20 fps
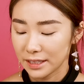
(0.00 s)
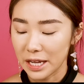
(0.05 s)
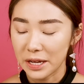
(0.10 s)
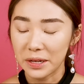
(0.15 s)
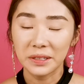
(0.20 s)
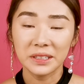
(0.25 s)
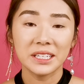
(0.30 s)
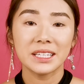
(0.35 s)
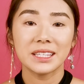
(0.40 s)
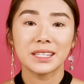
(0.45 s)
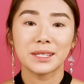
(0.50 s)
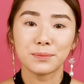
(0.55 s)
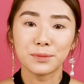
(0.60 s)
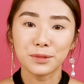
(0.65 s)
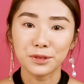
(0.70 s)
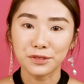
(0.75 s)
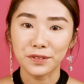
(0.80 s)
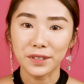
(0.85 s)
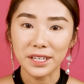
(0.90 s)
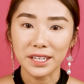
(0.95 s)
Now let's
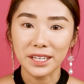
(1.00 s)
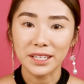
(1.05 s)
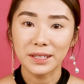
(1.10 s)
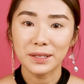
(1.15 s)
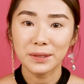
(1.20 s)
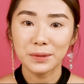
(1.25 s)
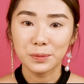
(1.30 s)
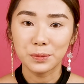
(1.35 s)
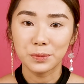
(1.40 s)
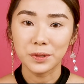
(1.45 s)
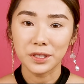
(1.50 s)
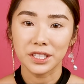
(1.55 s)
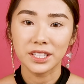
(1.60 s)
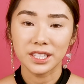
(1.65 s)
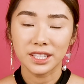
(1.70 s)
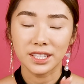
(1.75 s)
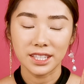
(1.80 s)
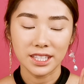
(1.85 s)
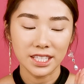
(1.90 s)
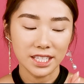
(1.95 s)
move in with
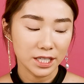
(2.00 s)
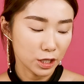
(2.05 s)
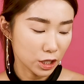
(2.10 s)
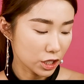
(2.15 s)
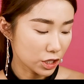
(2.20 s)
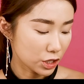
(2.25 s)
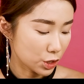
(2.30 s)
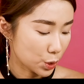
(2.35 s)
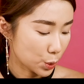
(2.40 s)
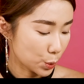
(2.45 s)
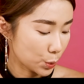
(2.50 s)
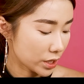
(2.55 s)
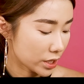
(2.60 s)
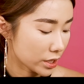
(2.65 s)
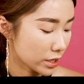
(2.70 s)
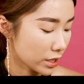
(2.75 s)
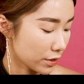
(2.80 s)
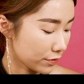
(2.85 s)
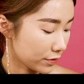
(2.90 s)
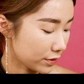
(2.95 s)
the
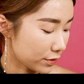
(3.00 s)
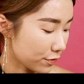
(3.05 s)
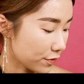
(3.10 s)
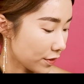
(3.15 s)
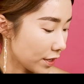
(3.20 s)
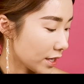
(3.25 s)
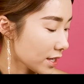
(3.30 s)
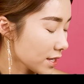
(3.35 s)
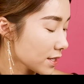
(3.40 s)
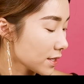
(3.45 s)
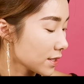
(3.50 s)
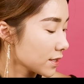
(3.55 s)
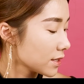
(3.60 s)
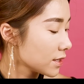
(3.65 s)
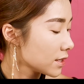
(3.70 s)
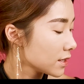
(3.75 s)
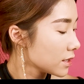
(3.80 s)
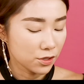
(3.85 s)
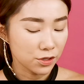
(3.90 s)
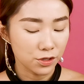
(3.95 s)
contour of the face.
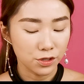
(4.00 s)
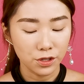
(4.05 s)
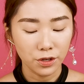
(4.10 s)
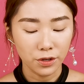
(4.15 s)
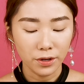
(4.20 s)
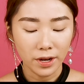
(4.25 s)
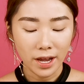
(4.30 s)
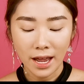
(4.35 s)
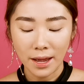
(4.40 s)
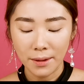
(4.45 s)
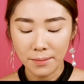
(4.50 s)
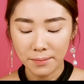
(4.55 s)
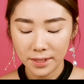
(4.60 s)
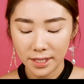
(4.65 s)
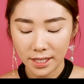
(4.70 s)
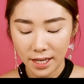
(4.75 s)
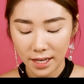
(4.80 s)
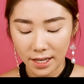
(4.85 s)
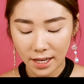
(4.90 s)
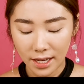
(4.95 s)
So I'm
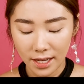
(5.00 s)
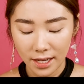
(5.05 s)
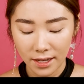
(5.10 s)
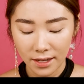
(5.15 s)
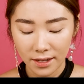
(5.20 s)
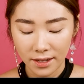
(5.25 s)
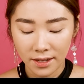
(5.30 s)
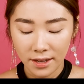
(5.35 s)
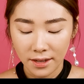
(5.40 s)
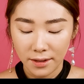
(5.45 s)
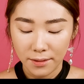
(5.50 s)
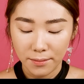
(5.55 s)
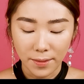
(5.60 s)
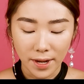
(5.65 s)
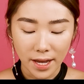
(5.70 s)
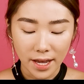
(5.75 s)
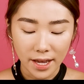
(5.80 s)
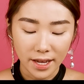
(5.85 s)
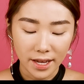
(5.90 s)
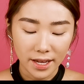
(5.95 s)
taking
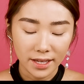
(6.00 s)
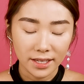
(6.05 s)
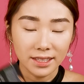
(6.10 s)
my